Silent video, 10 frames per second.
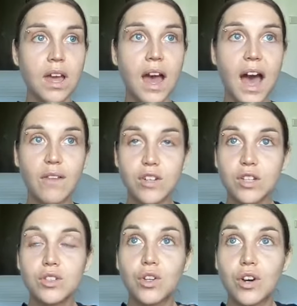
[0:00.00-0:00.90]
have to
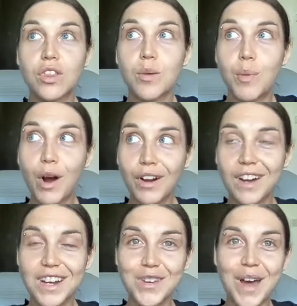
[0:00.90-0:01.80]
look the part
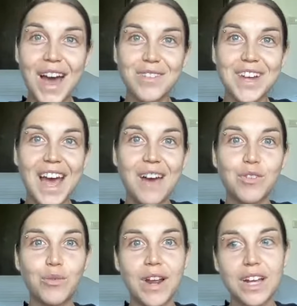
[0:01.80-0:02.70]
and you have to have
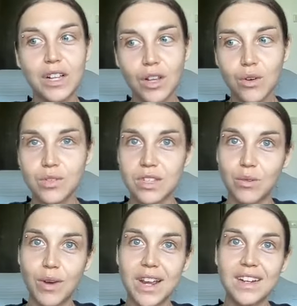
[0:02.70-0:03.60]
the right clothes and the
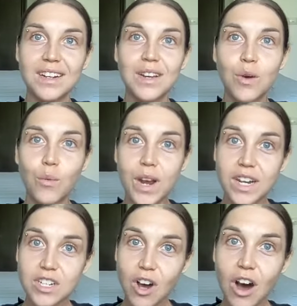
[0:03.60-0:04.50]
right way to
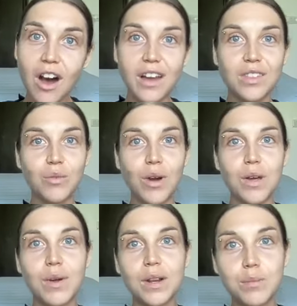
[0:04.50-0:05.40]
talk and the right
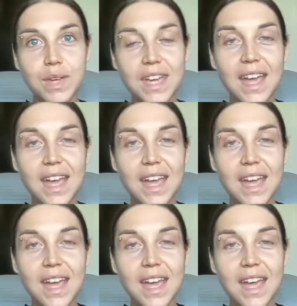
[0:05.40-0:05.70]
way to be.